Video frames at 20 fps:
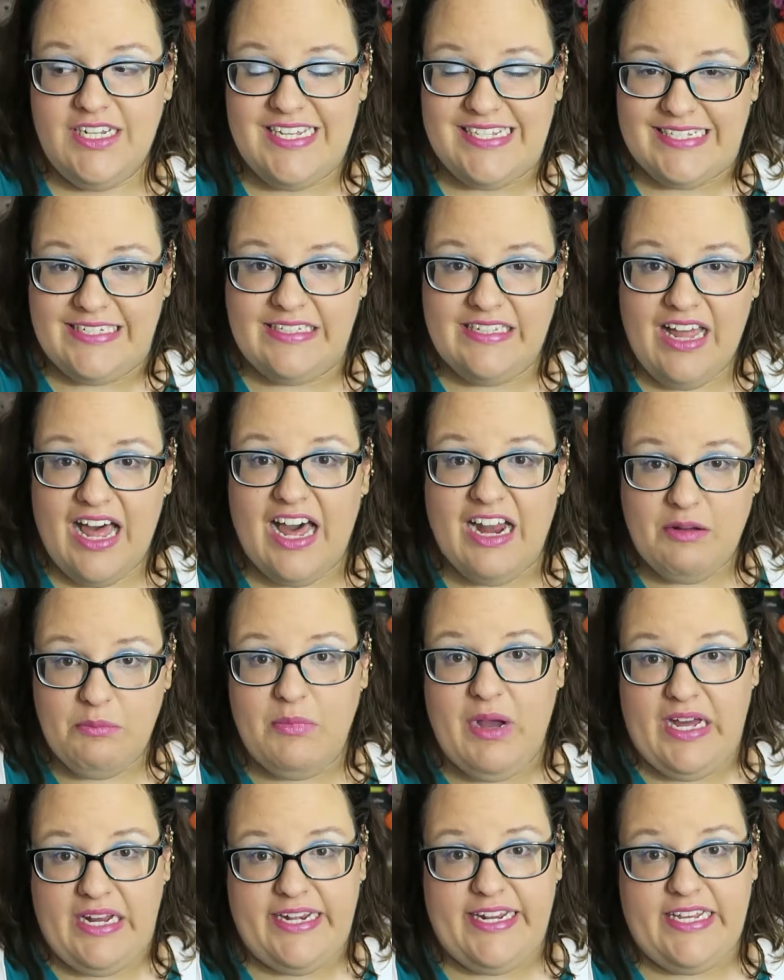is a lot
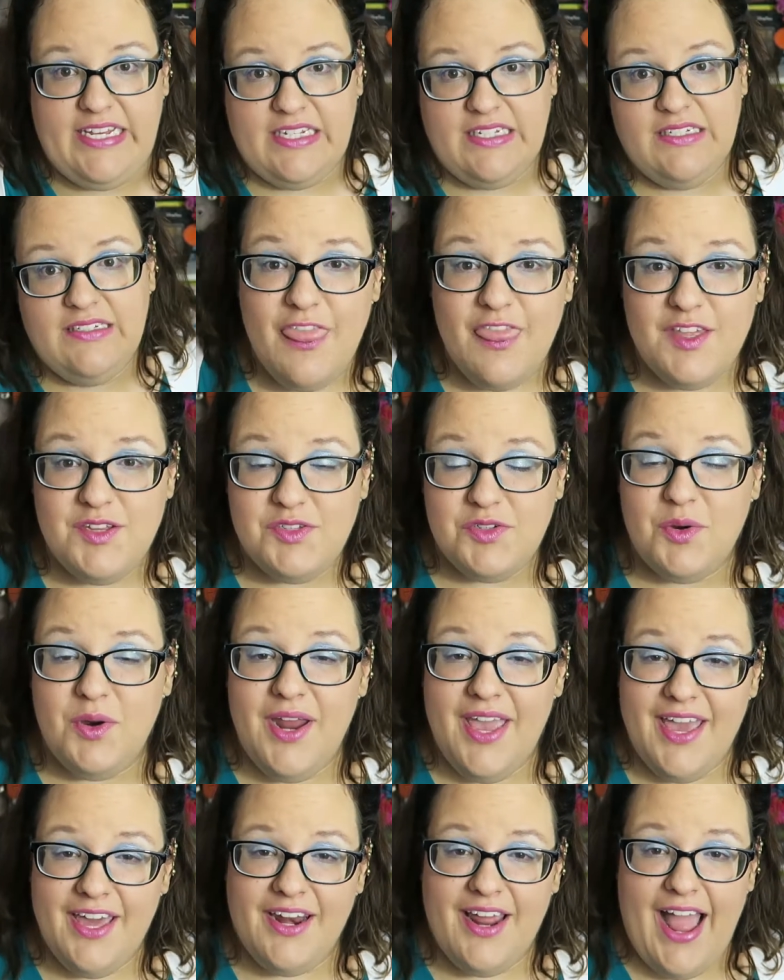of money. The
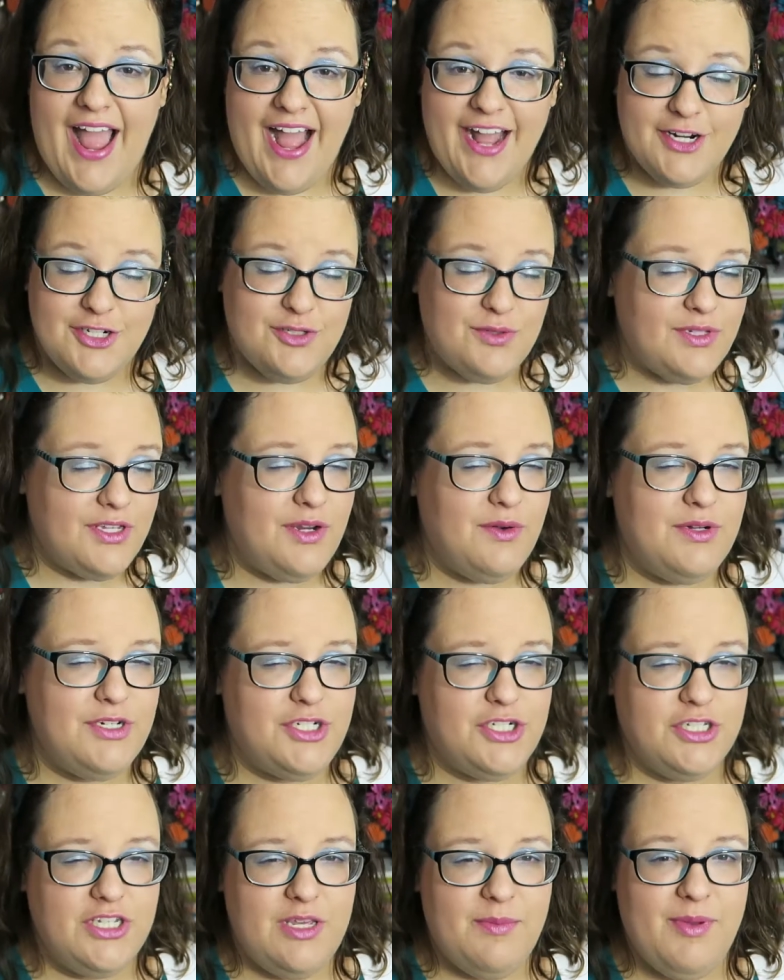story had actually
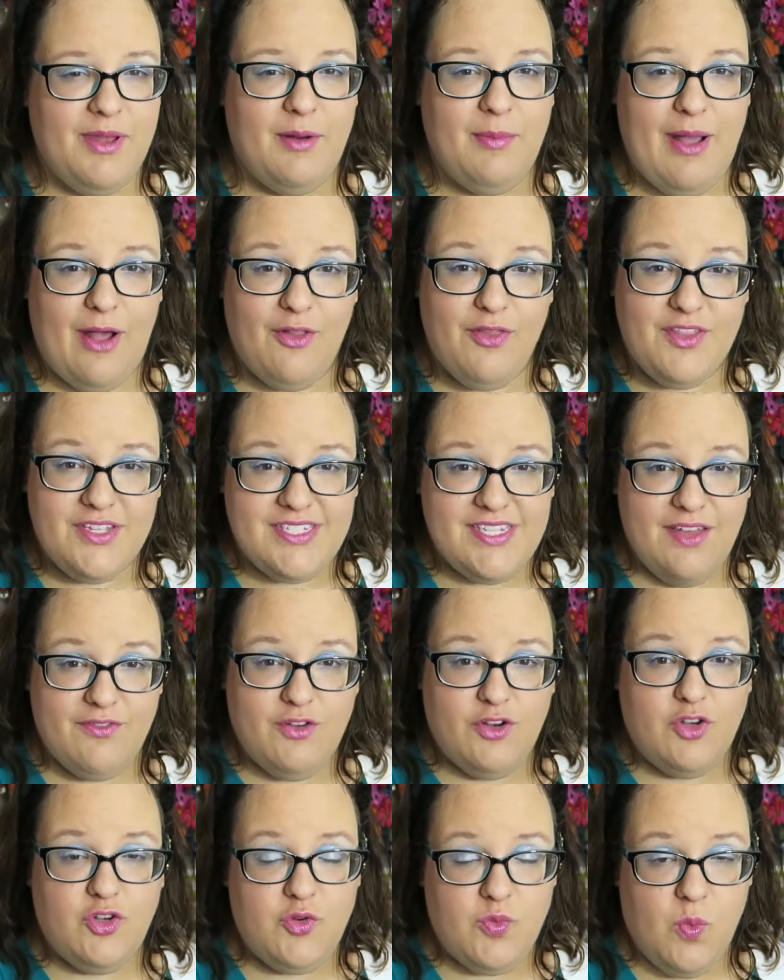originally been about the
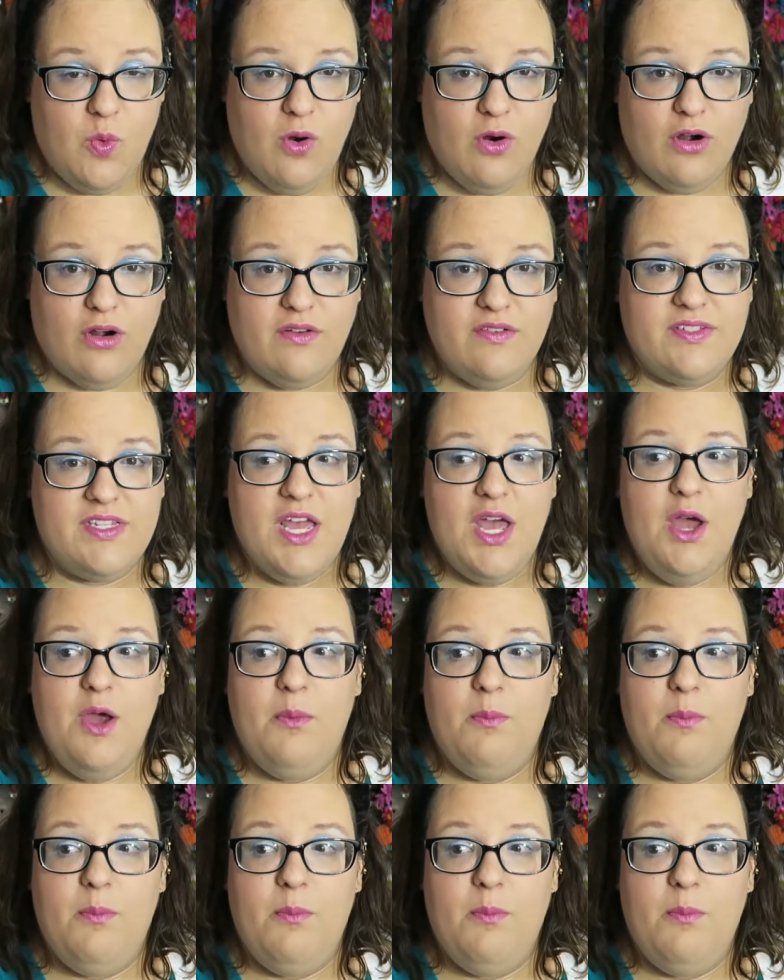seven dwarves,